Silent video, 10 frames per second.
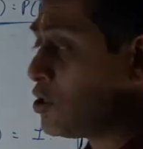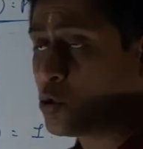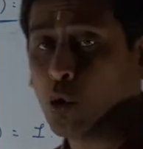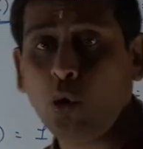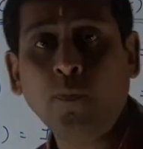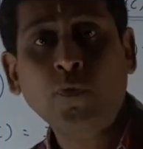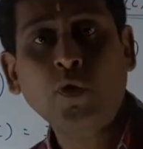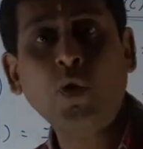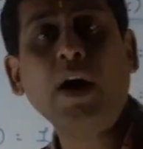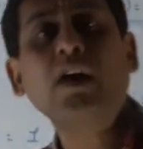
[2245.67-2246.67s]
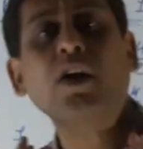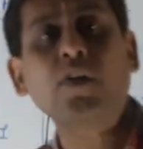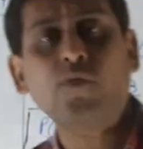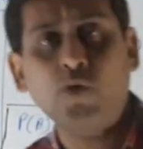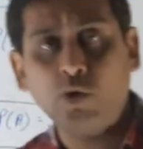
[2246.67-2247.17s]
so, you are
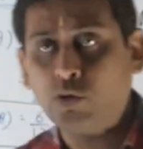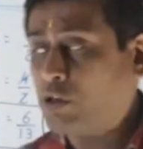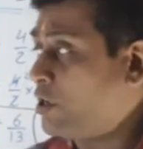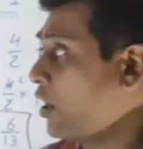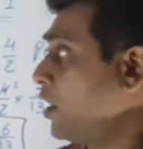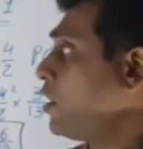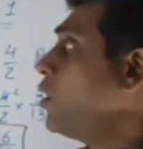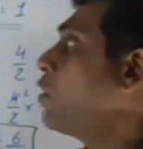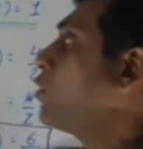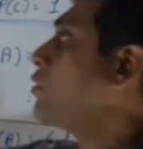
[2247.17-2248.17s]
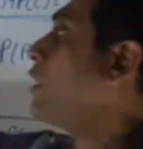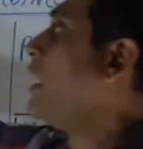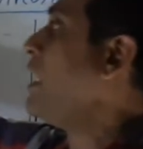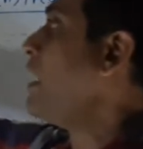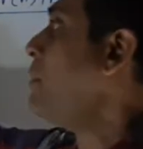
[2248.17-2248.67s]
confused here.
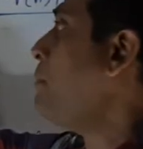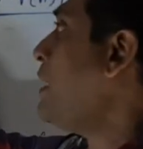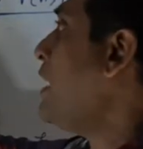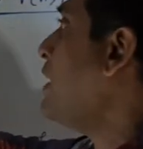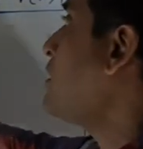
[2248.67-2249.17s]
A, B and